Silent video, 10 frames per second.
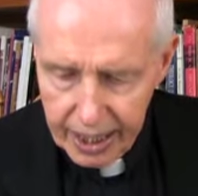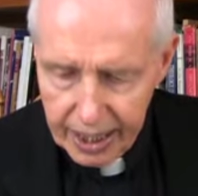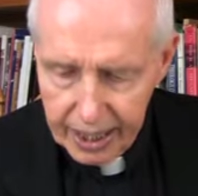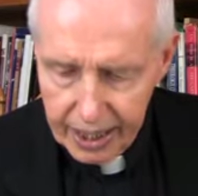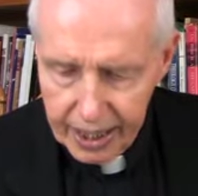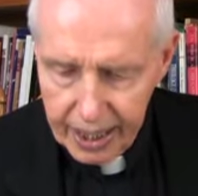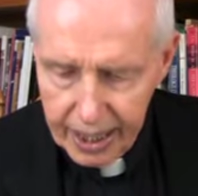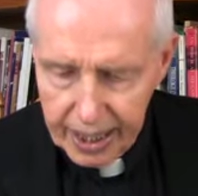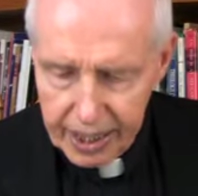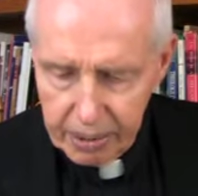And
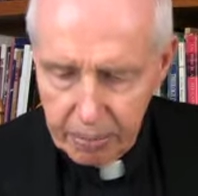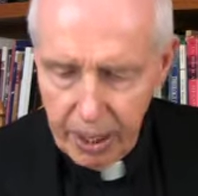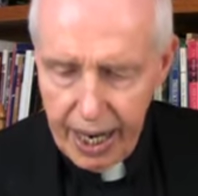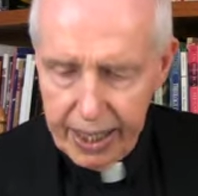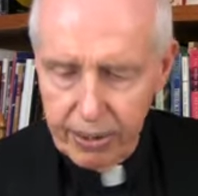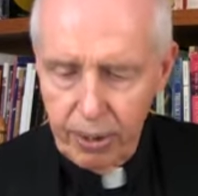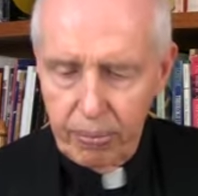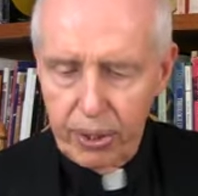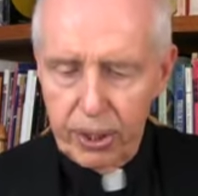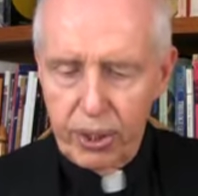as a
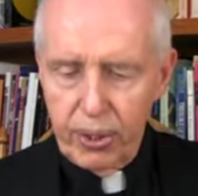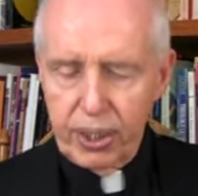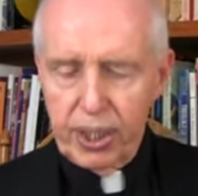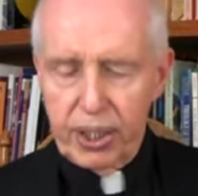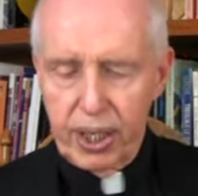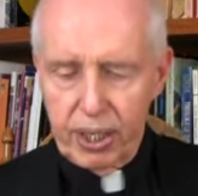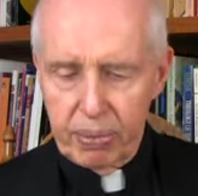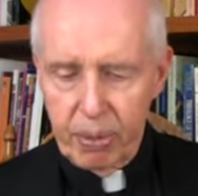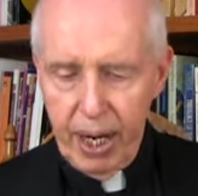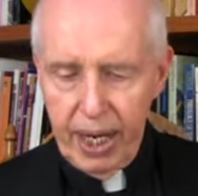bridegroom rejoices in his
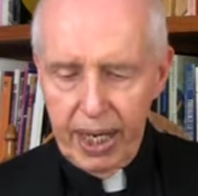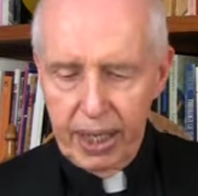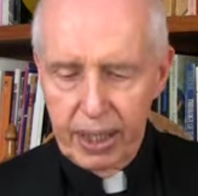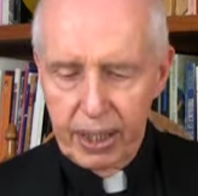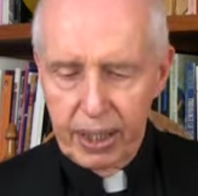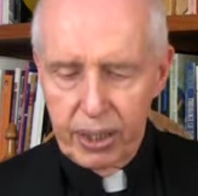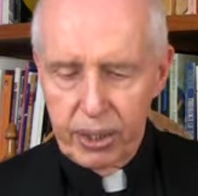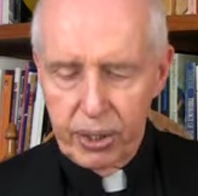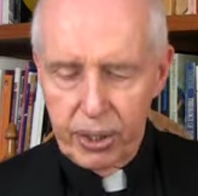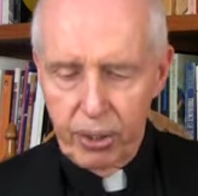bride,
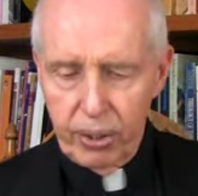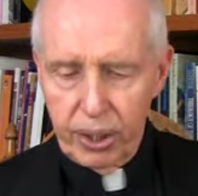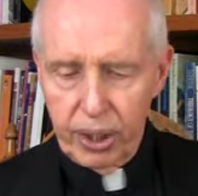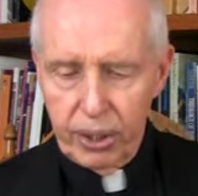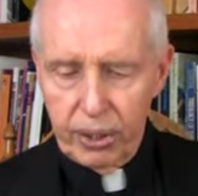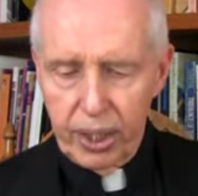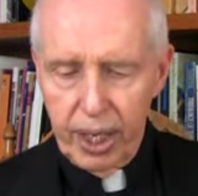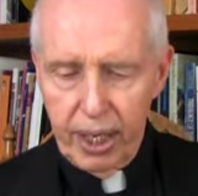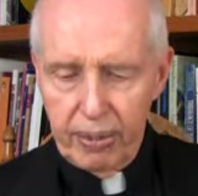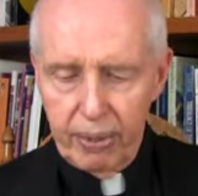so shall your
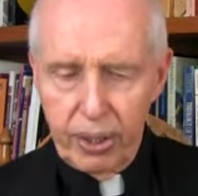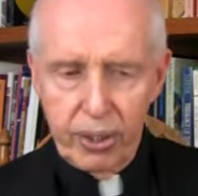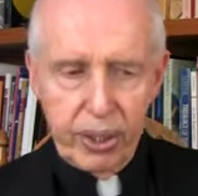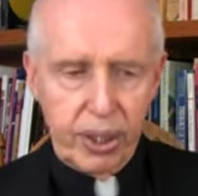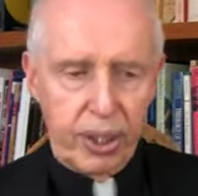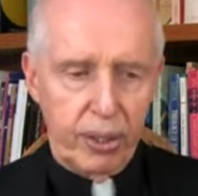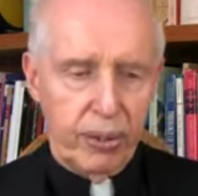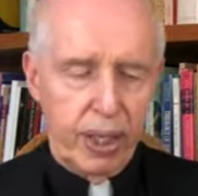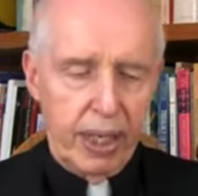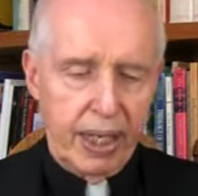God rejoice in
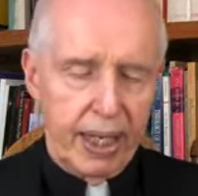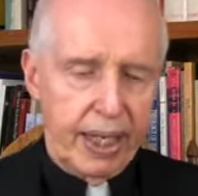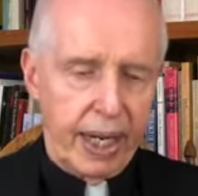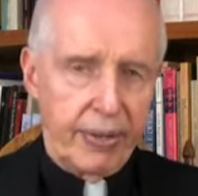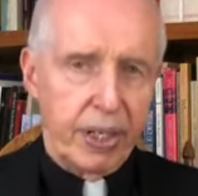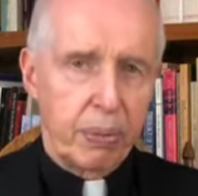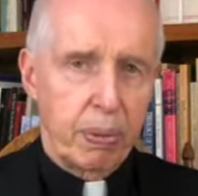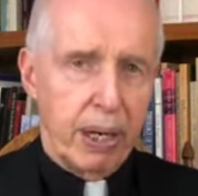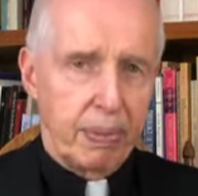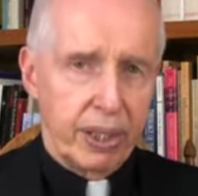you. Now this
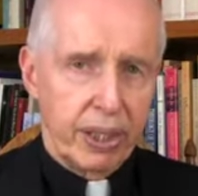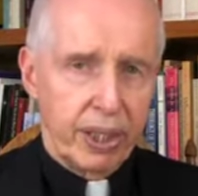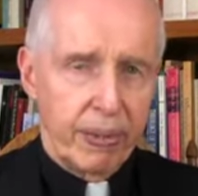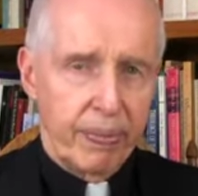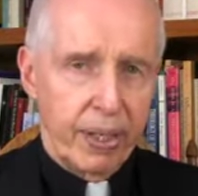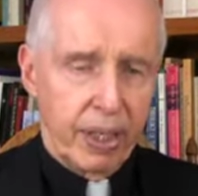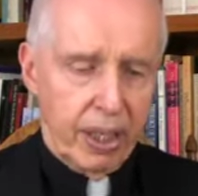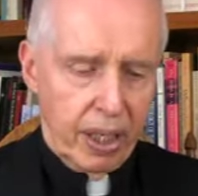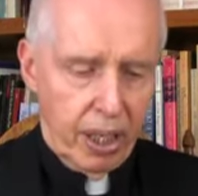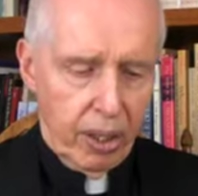promise,
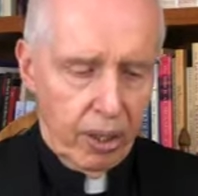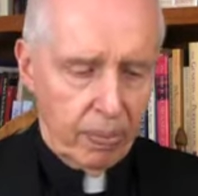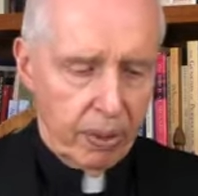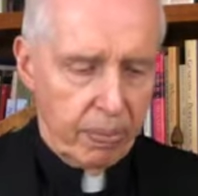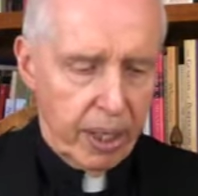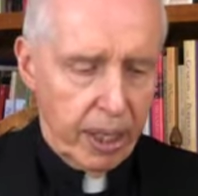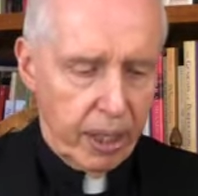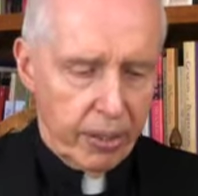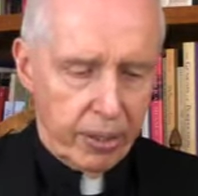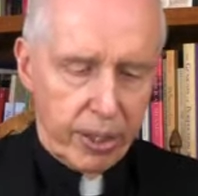along with many
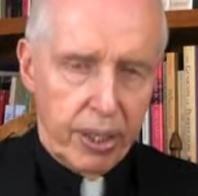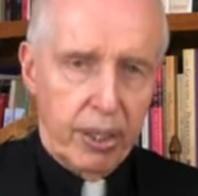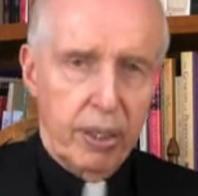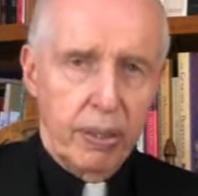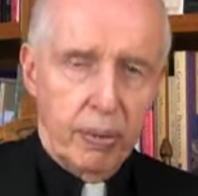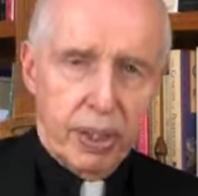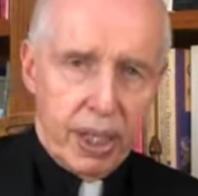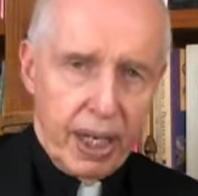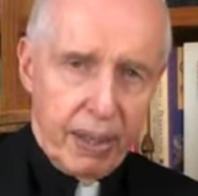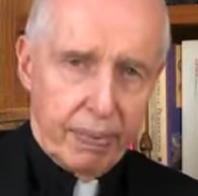others, was
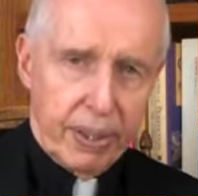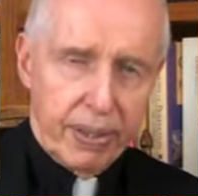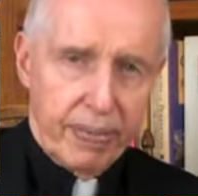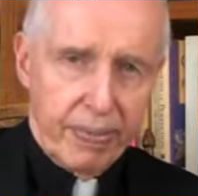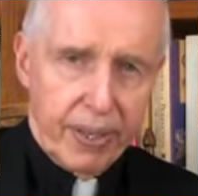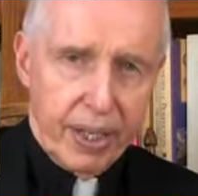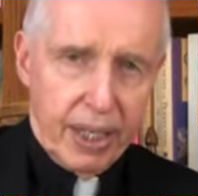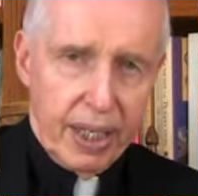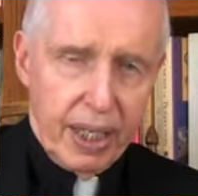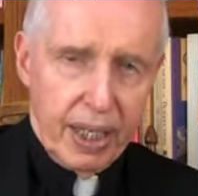kept.
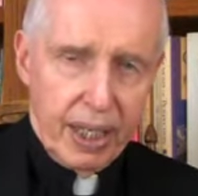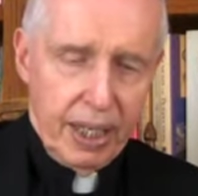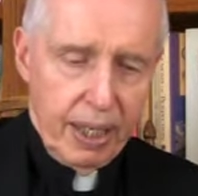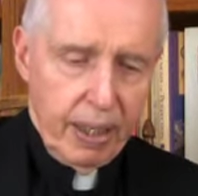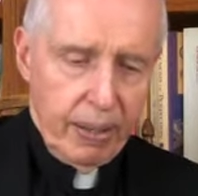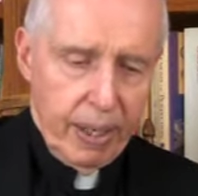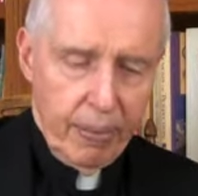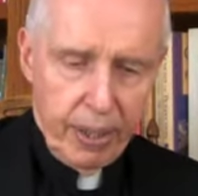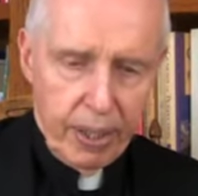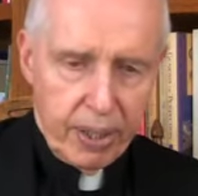
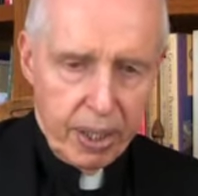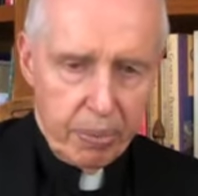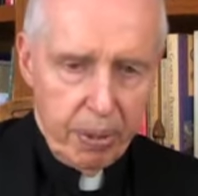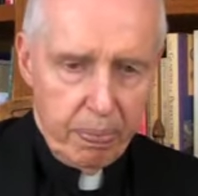I want to just